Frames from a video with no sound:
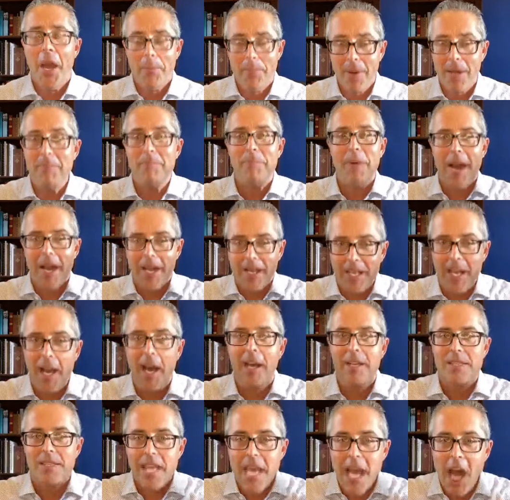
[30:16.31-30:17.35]
but by
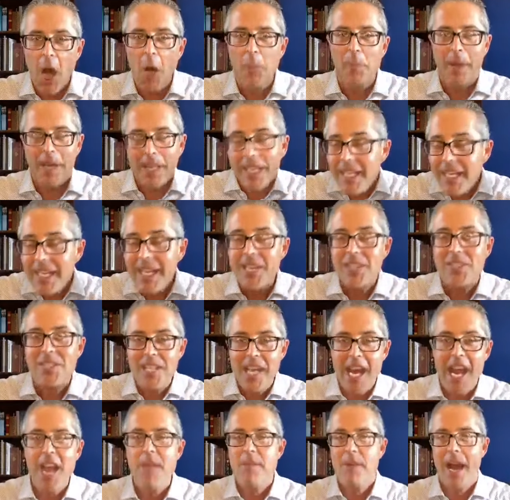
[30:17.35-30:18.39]
God's help and in his
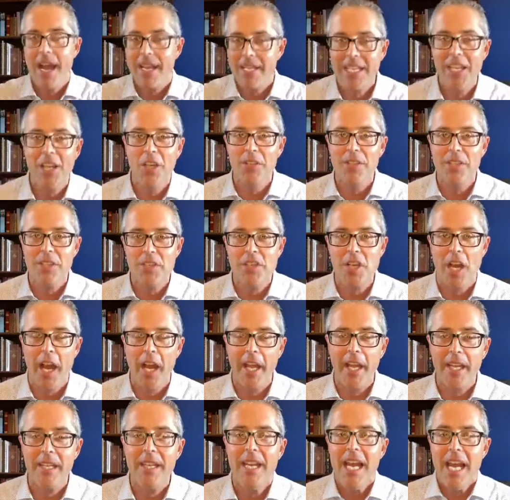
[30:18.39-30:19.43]
name, I killed a
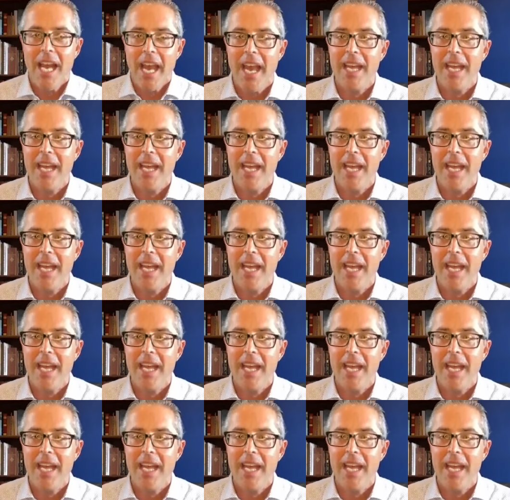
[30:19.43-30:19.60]
giant.